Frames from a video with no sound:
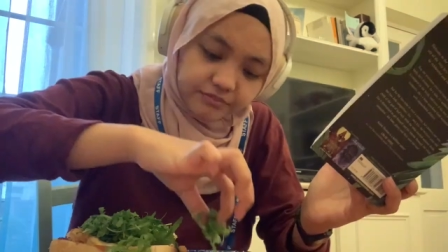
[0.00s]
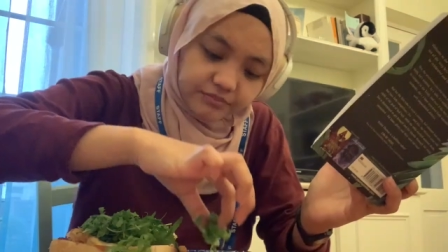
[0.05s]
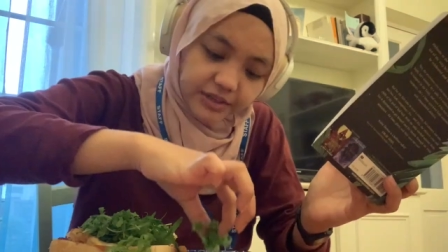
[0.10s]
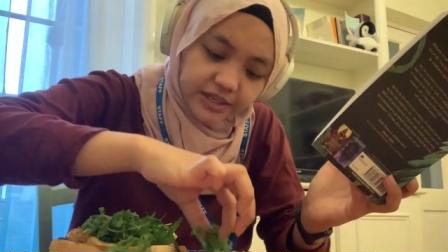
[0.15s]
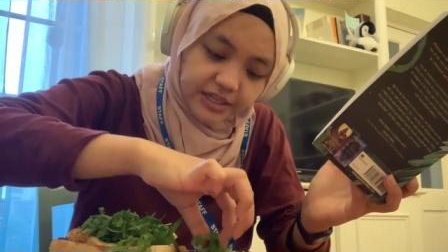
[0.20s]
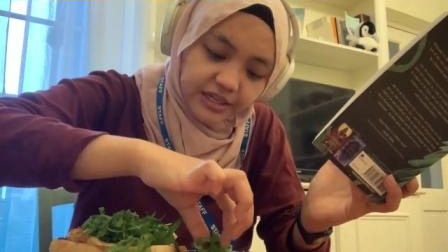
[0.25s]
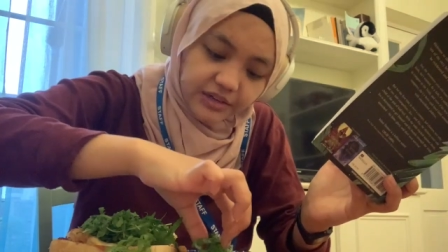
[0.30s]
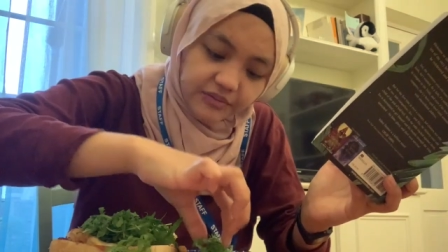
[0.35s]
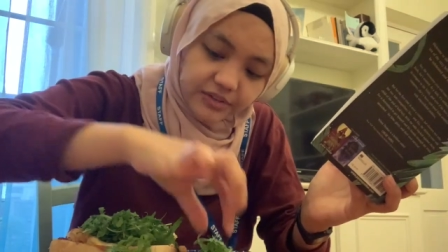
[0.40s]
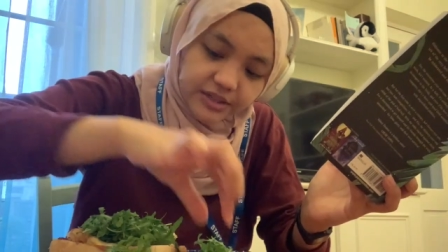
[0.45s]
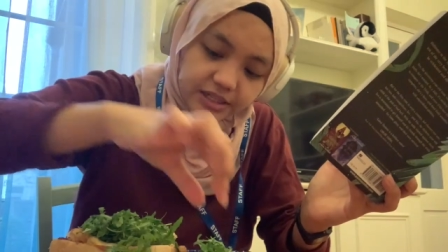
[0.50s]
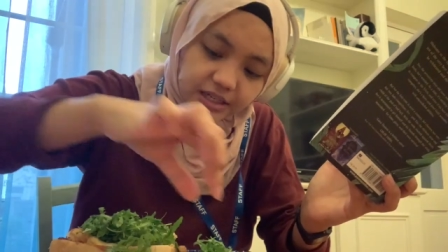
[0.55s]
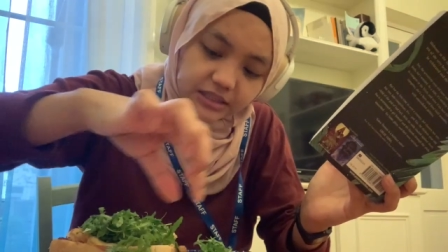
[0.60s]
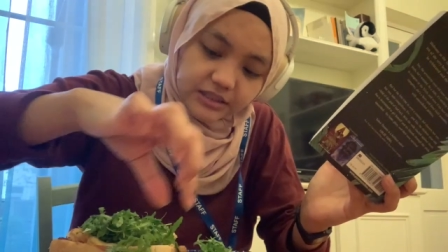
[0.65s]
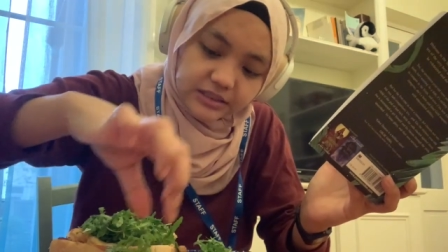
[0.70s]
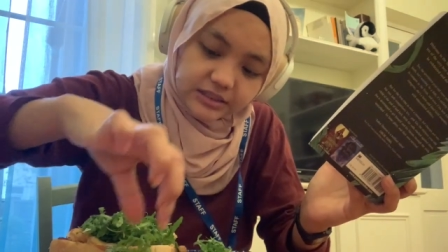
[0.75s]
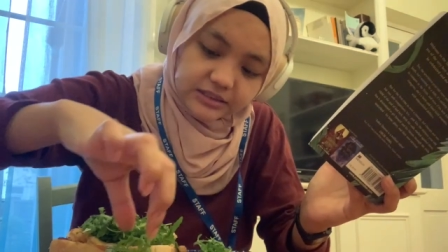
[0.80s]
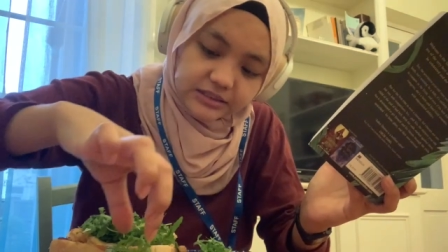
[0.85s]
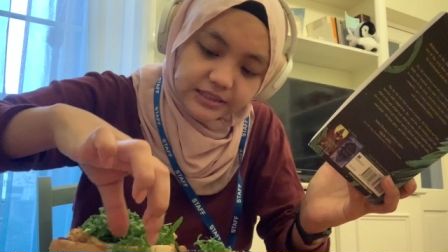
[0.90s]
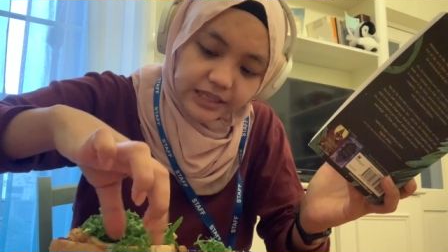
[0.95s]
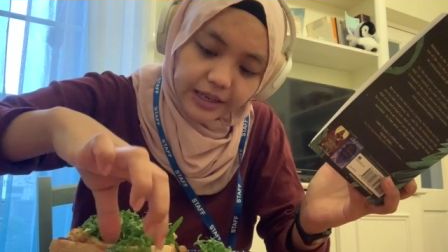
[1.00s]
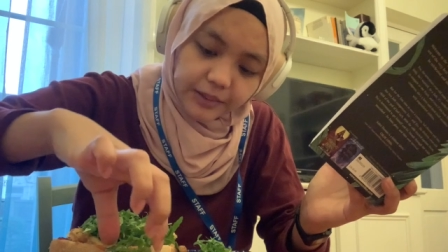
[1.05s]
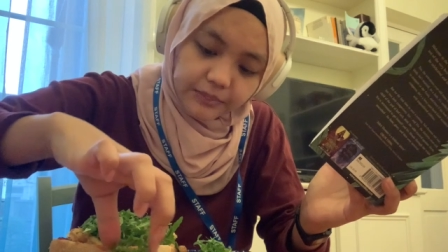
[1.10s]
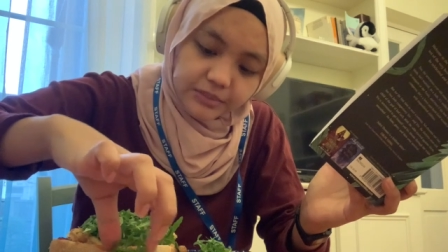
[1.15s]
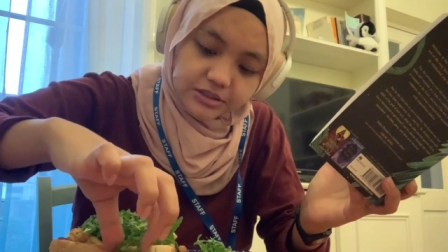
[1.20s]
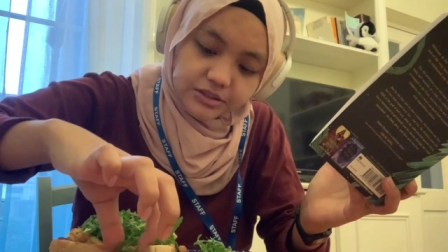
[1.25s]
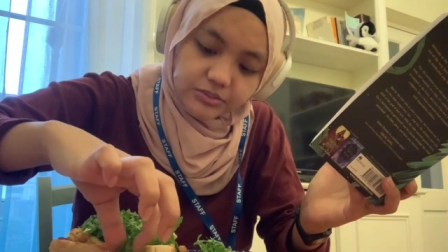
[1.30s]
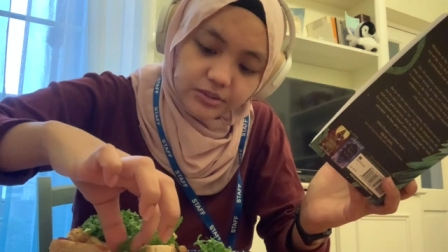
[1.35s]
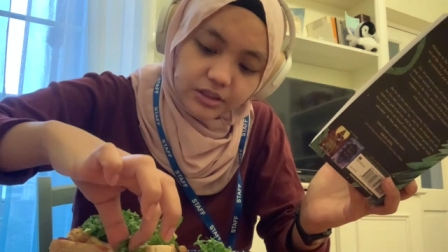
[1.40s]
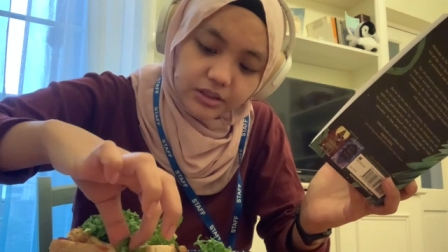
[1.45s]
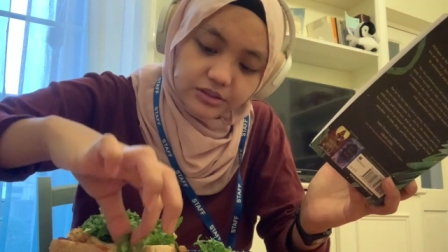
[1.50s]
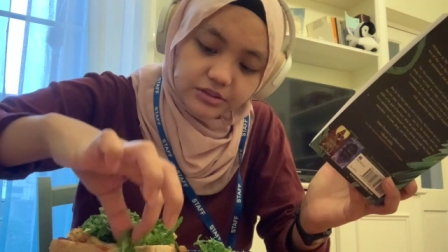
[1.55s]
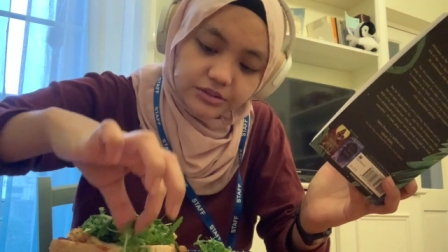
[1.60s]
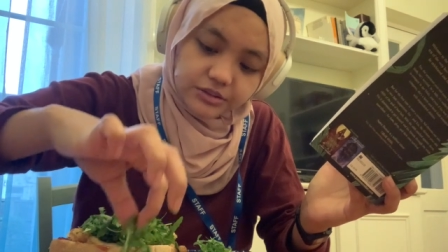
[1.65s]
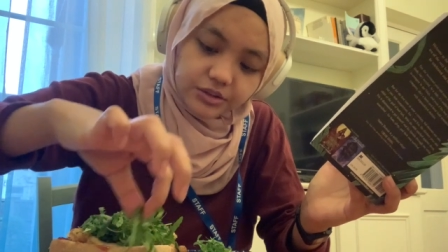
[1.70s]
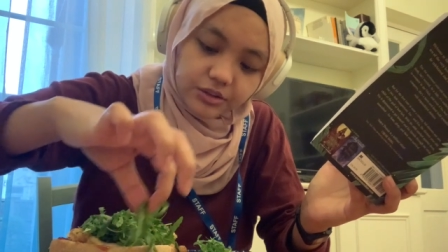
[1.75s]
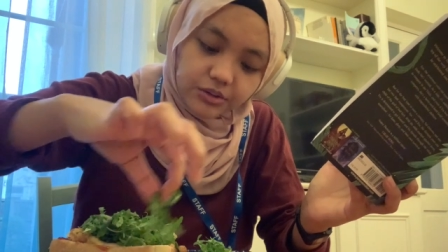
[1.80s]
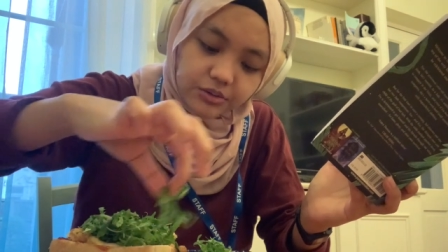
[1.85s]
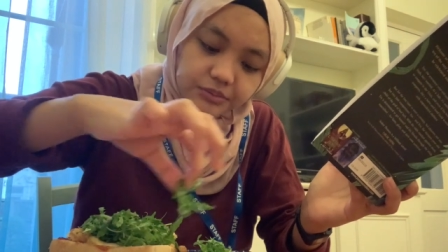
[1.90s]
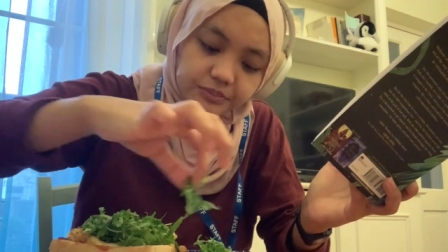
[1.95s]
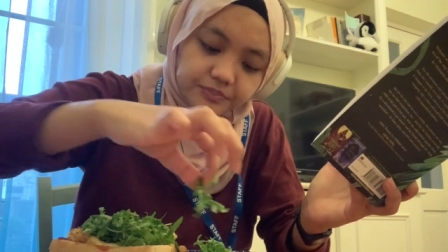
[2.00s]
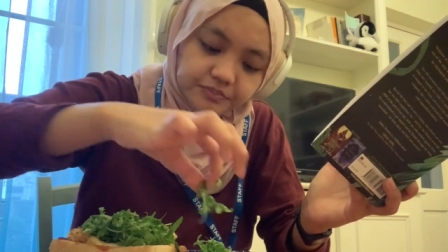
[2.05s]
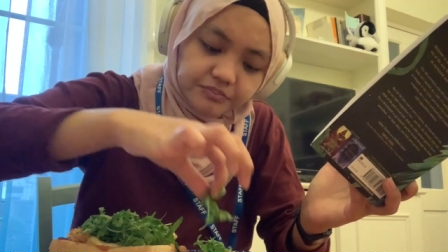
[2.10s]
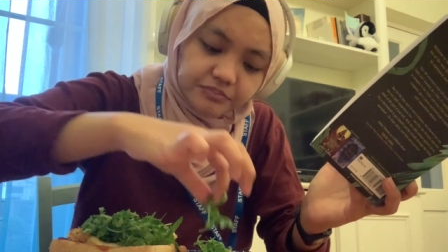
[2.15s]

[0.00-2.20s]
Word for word: but he never done the same as well. So,